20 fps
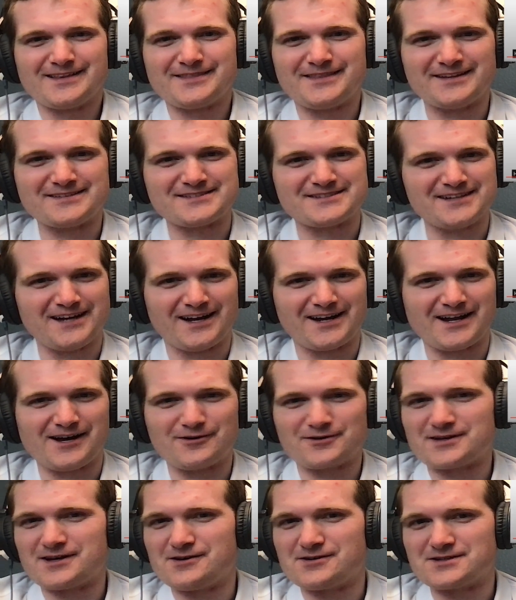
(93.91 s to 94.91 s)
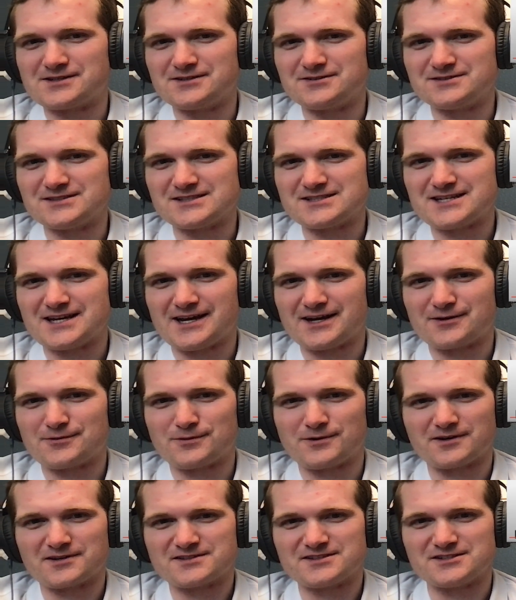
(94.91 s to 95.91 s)
that's not how Goku's attack
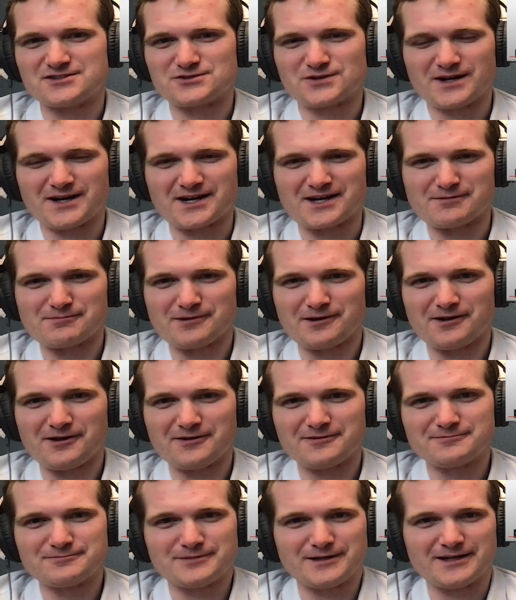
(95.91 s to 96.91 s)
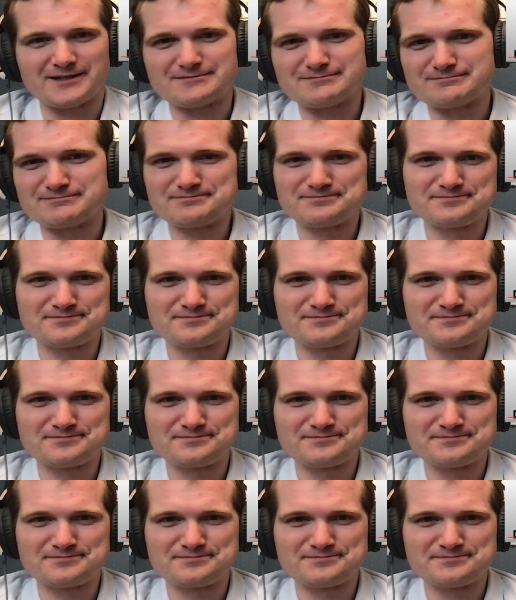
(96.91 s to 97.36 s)
works in Dragon Ball, but